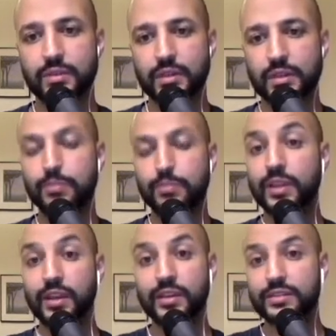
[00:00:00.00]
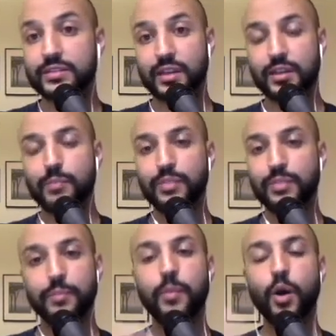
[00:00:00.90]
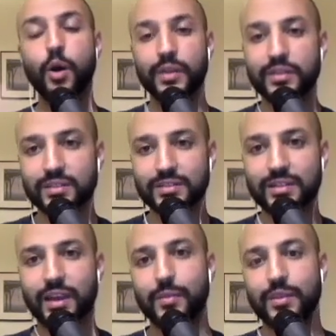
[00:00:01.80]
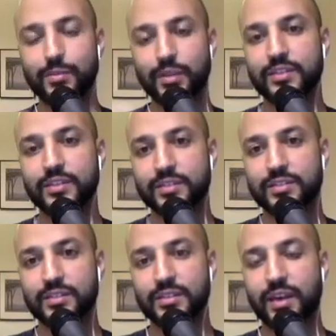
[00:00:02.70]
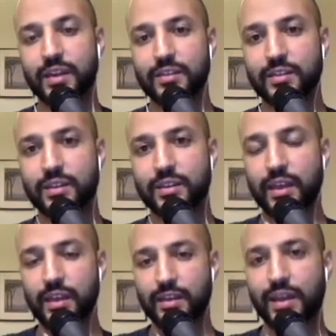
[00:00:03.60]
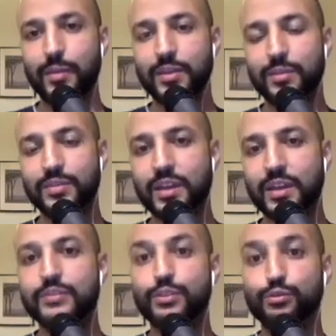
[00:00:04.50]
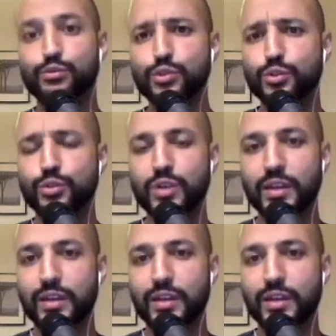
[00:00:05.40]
the place and the, the moments in time and the places that they inhabit themselves through